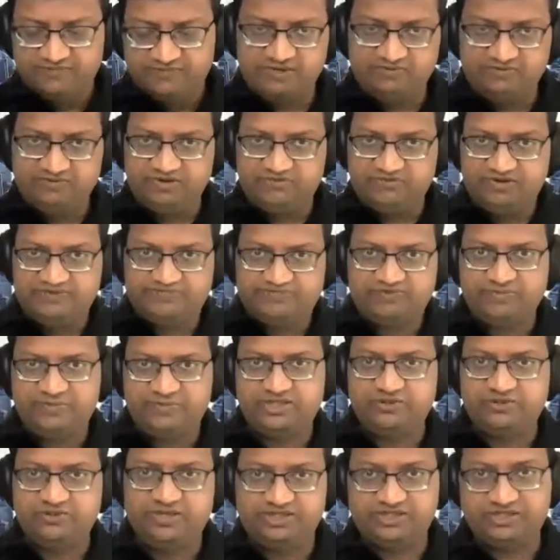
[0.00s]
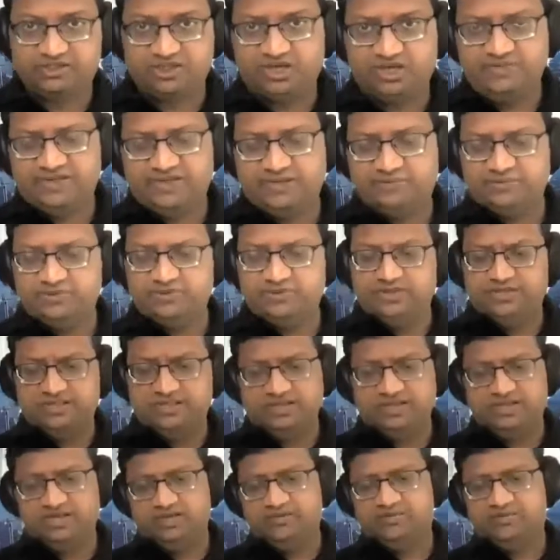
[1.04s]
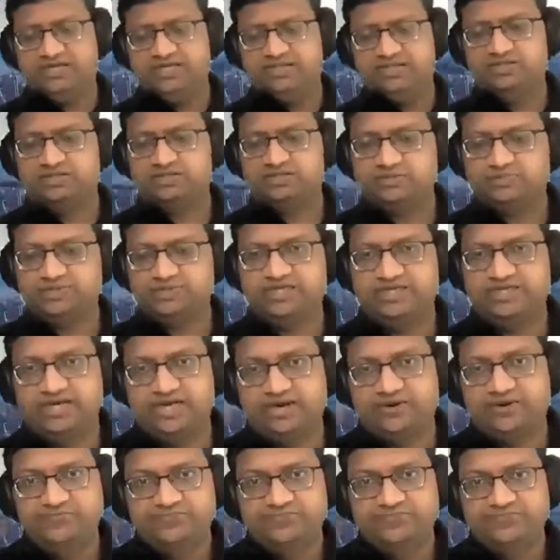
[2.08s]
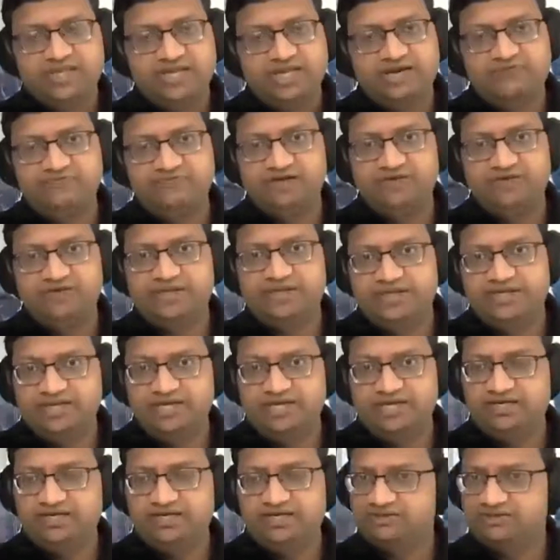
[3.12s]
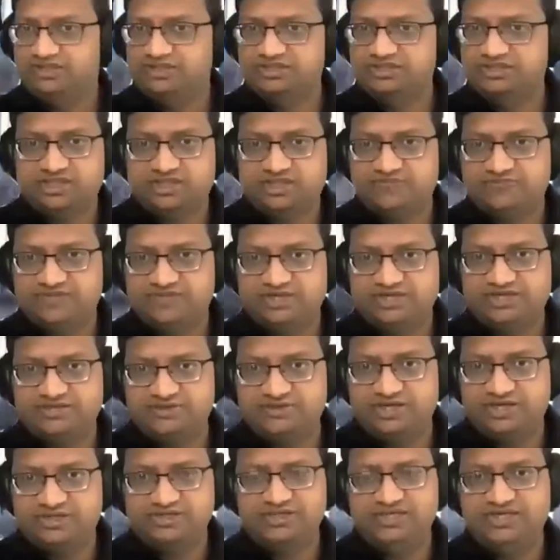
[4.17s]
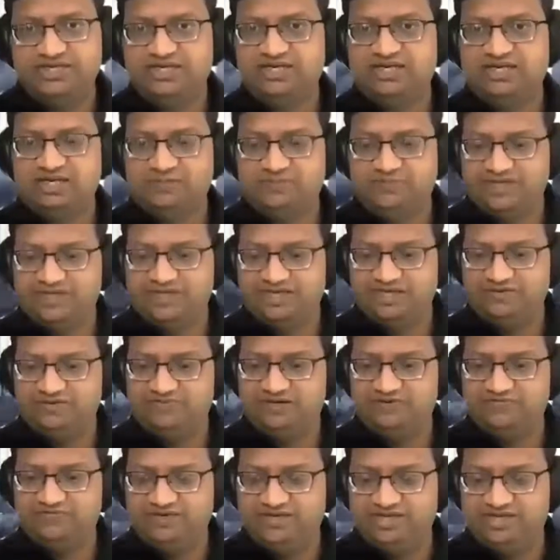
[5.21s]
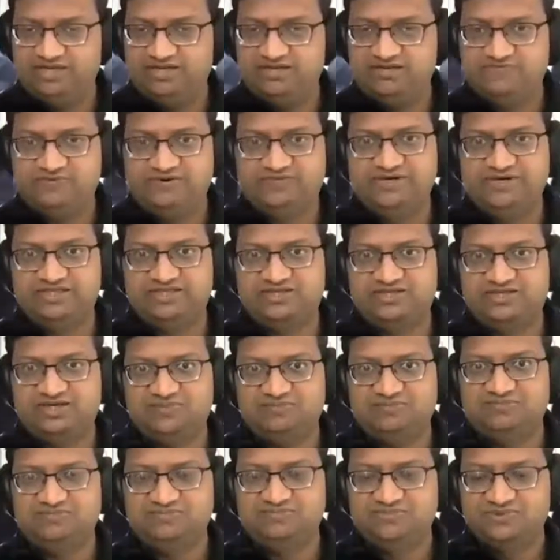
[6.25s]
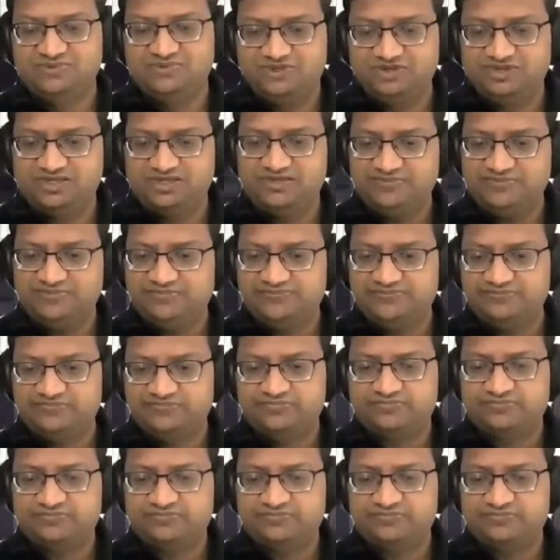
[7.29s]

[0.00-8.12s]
We'll wait for me to hit the top, and I'm hitting the top right now, and we'll begin. You can start with an introduction, and I'll begin when we hit the top. Okay.